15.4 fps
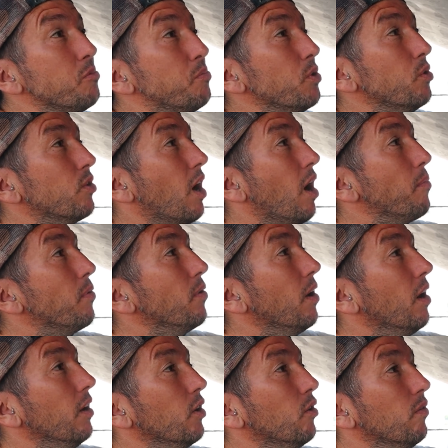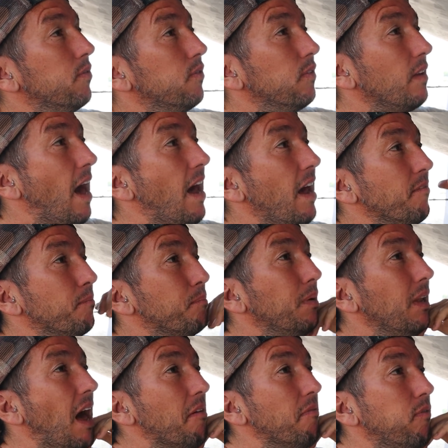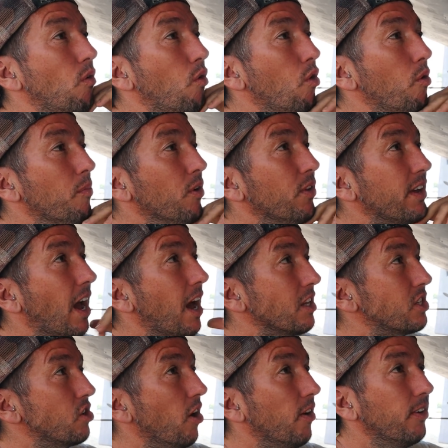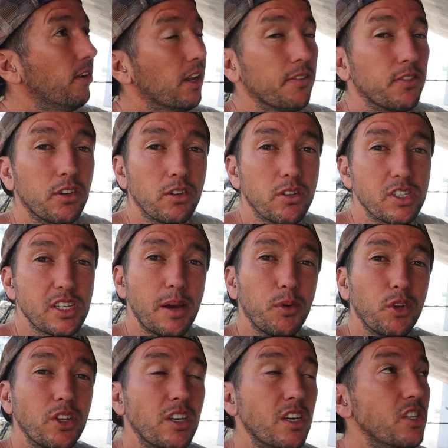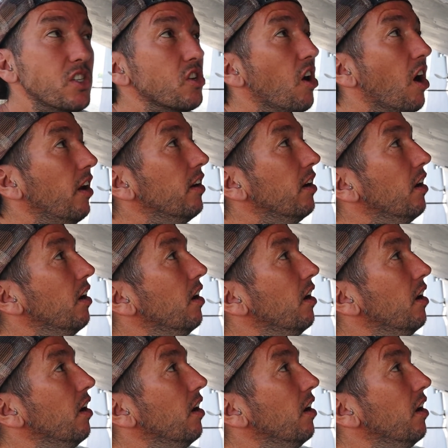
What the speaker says: to build up a little flat platform on the outside, and I'll have to do the same on the inside.